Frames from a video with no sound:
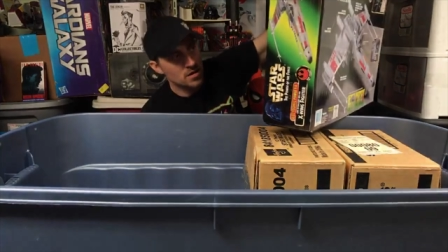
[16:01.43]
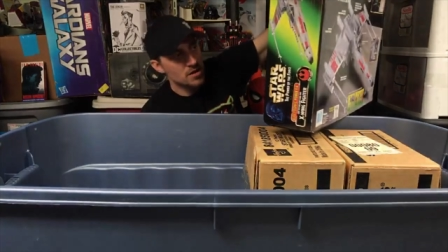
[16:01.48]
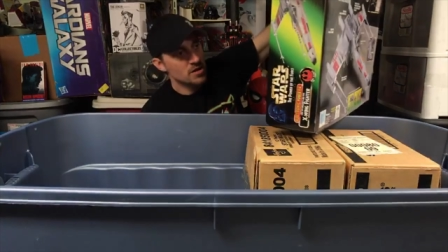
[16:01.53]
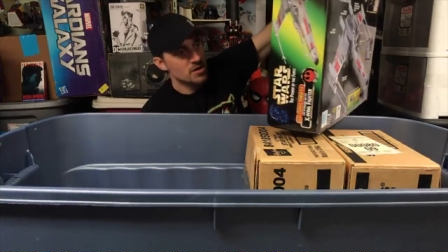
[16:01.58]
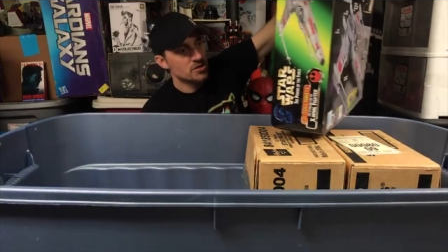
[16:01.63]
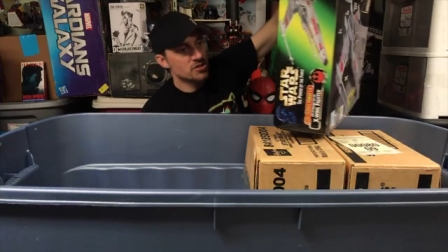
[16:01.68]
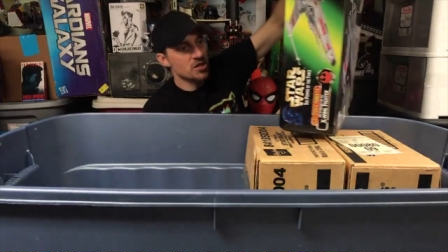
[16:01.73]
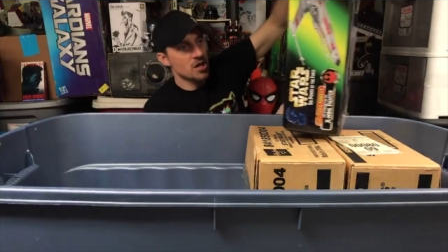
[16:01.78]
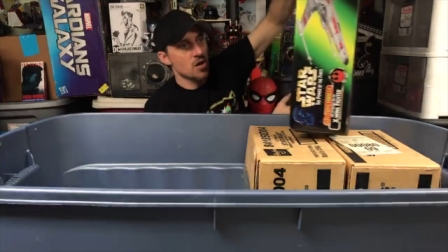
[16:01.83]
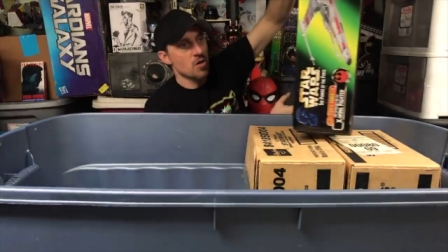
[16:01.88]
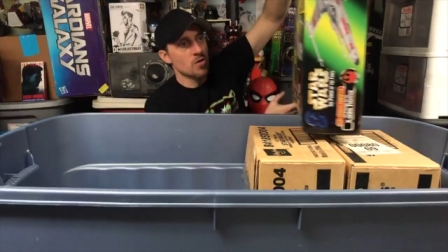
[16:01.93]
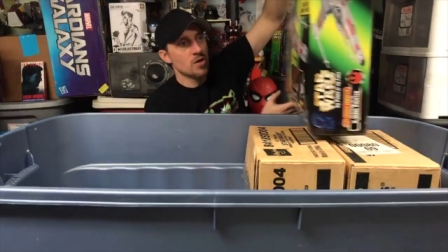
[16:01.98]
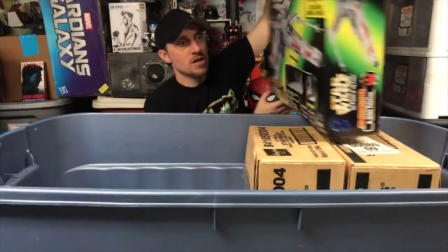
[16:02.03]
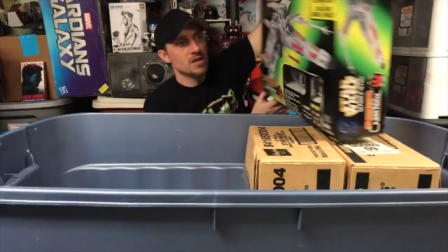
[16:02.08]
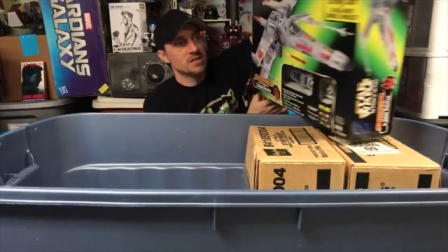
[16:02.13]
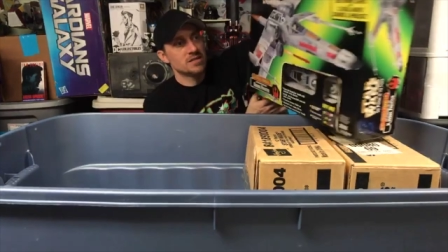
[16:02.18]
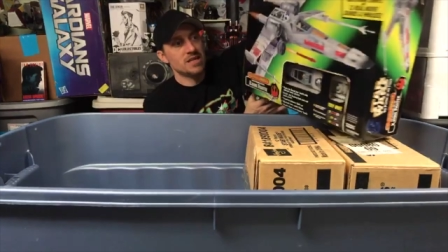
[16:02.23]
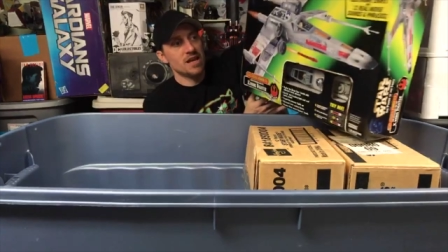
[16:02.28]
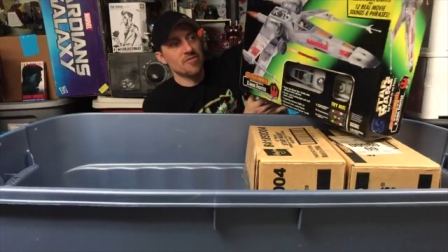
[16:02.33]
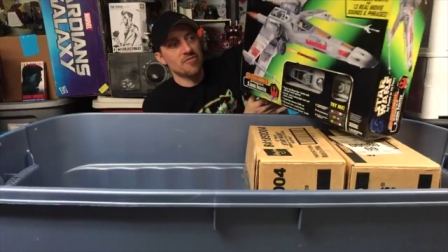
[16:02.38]
So
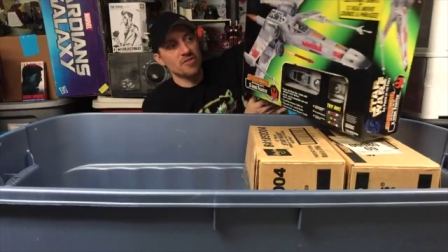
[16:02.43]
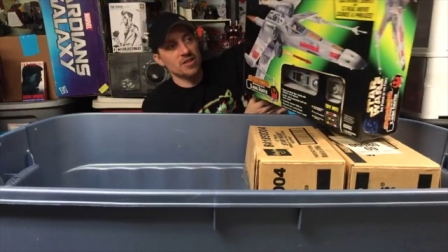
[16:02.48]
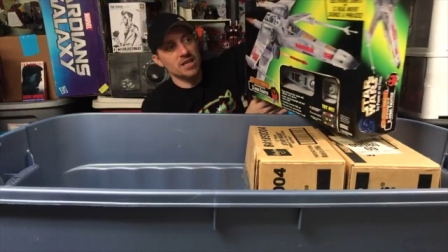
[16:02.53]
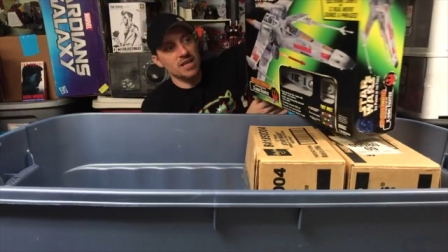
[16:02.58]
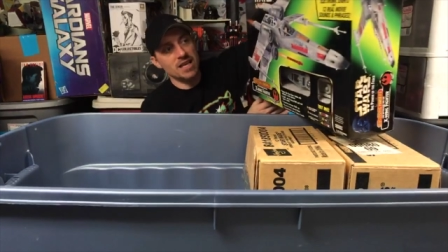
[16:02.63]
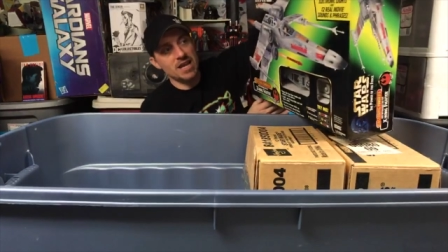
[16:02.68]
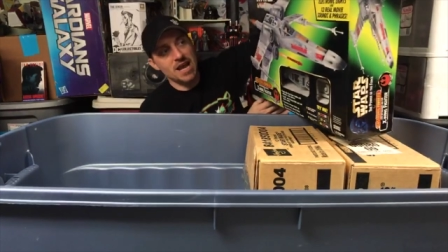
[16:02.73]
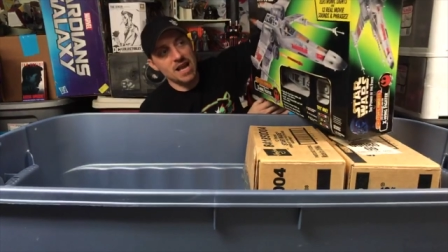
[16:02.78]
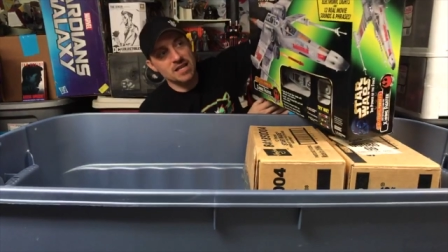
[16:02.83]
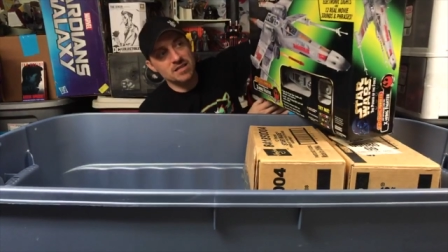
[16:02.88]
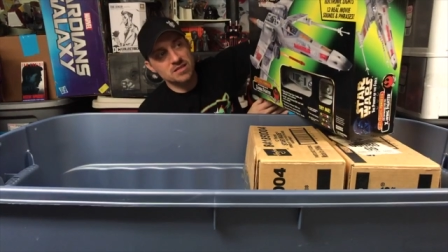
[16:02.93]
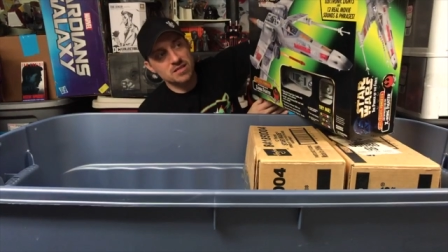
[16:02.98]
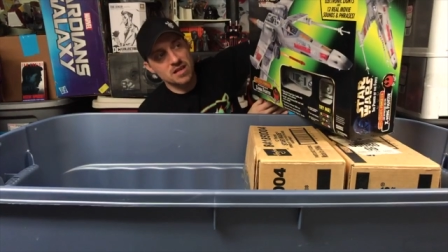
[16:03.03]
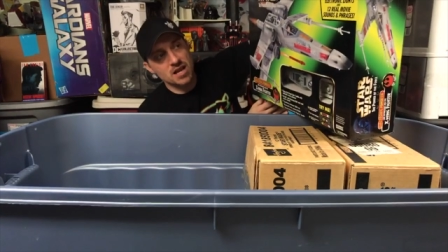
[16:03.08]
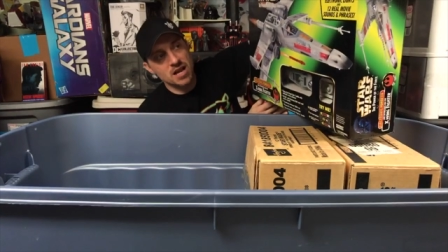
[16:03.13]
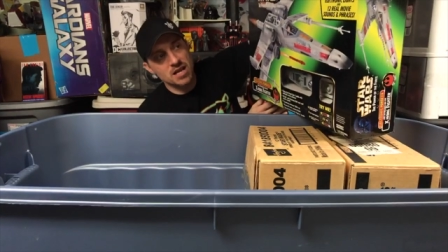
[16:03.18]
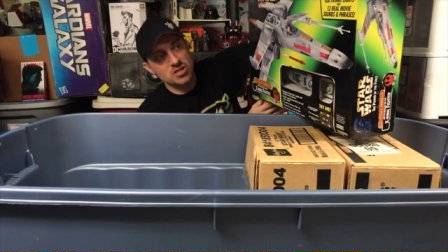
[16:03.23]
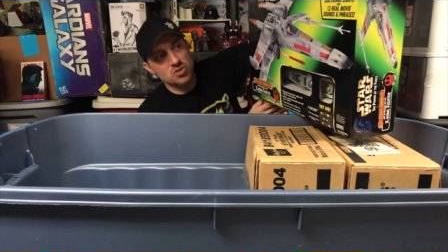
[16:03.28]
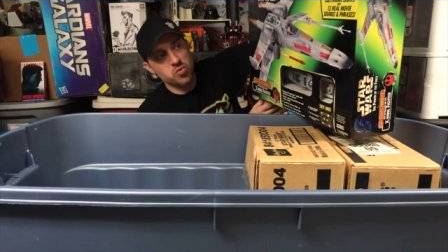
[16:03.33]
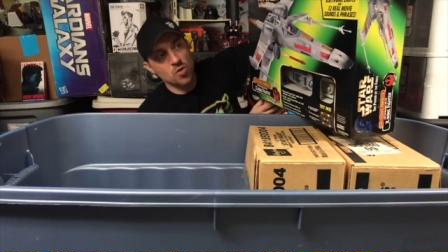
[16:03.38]
definitely it has
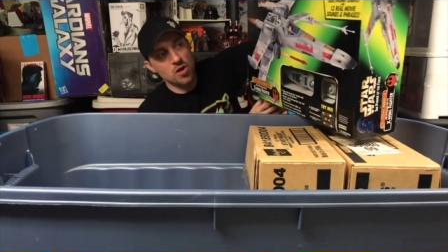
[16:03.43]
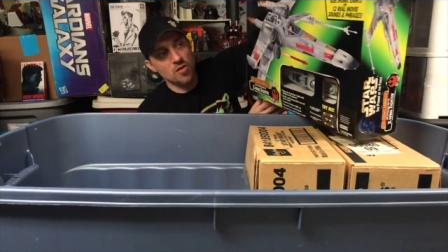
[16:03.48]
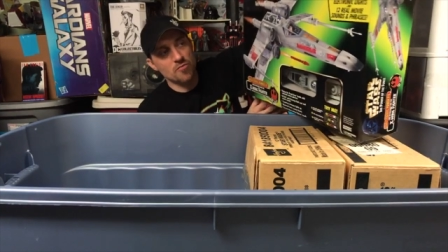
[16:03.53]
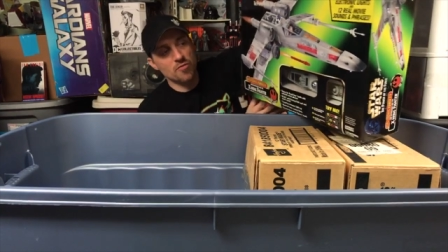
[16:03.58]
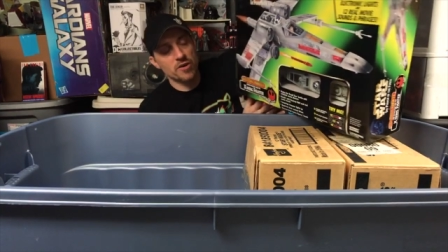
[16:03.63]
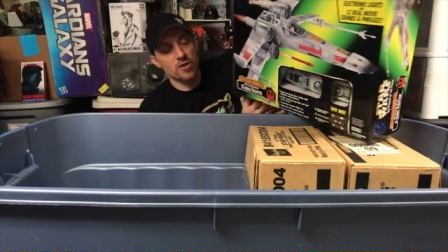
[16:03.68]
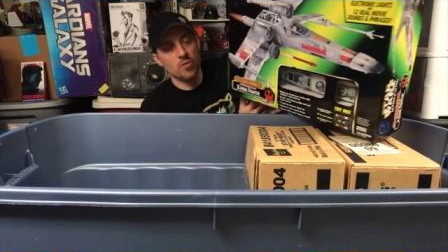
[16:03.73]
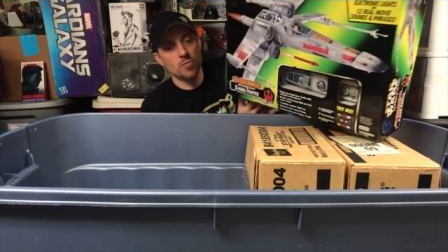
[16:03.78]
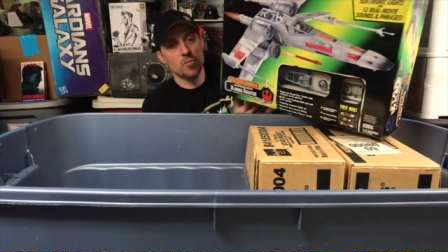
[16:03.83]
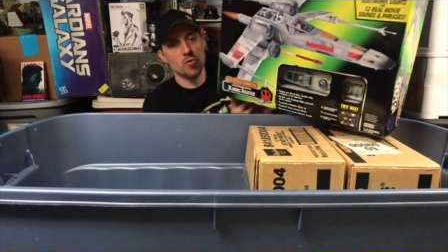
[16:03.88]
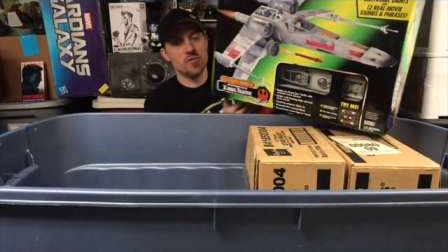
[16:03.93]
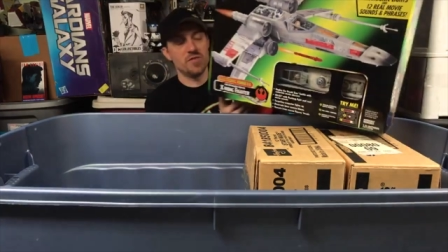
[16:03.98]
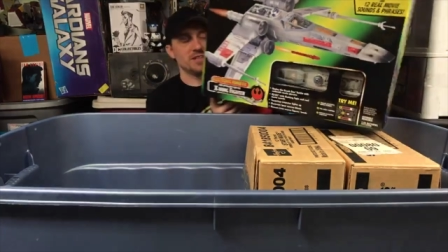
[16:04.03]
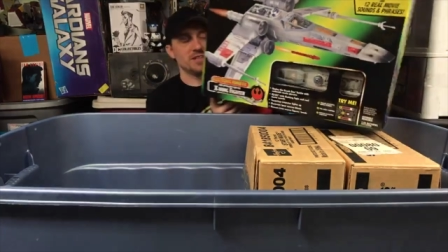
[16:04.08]
12 real movie